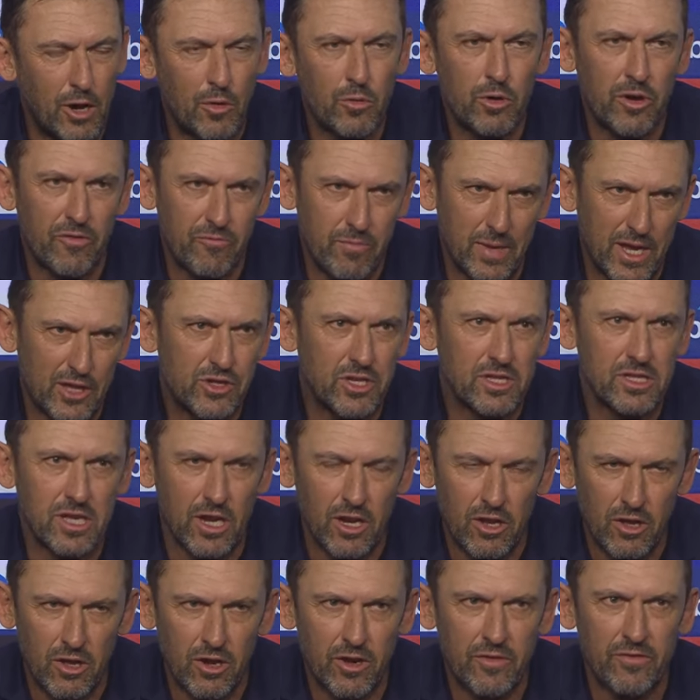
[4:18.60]
I would have mentioned a
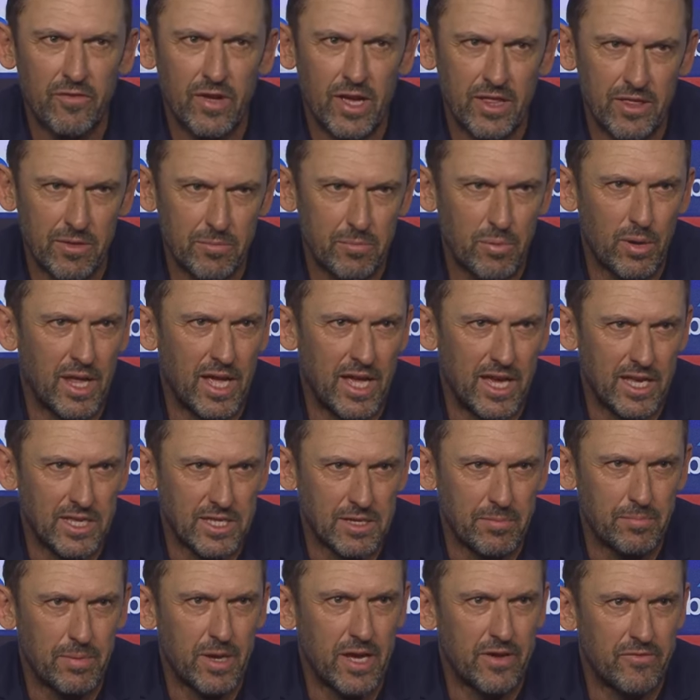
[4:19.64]
lot of other
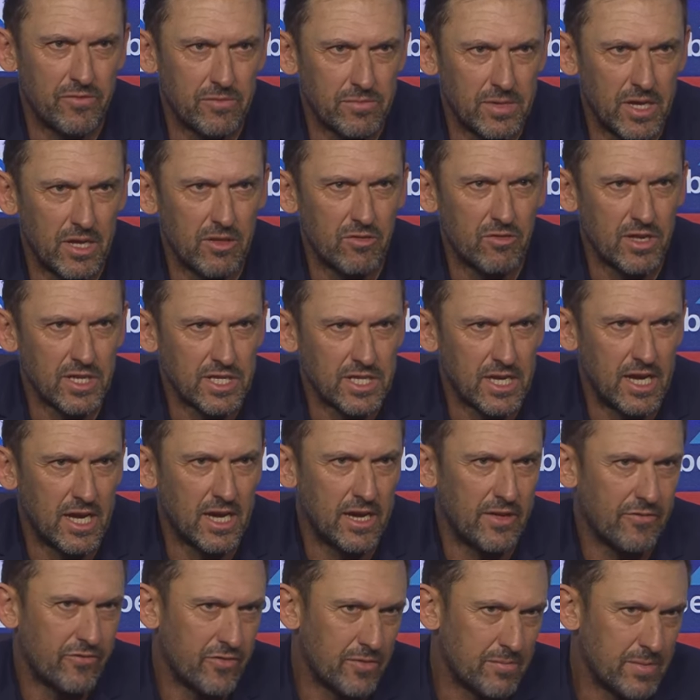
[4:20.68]
players apart from Daniel
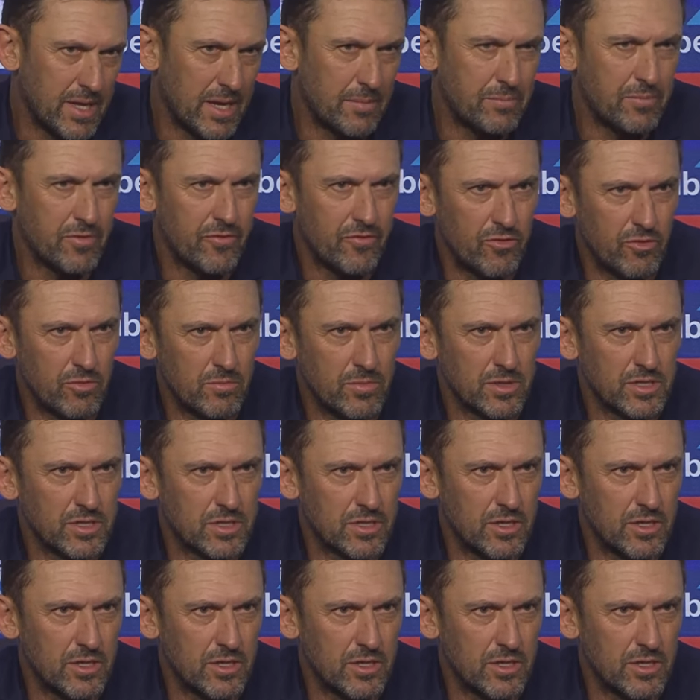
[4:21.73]
Arzani from that performance.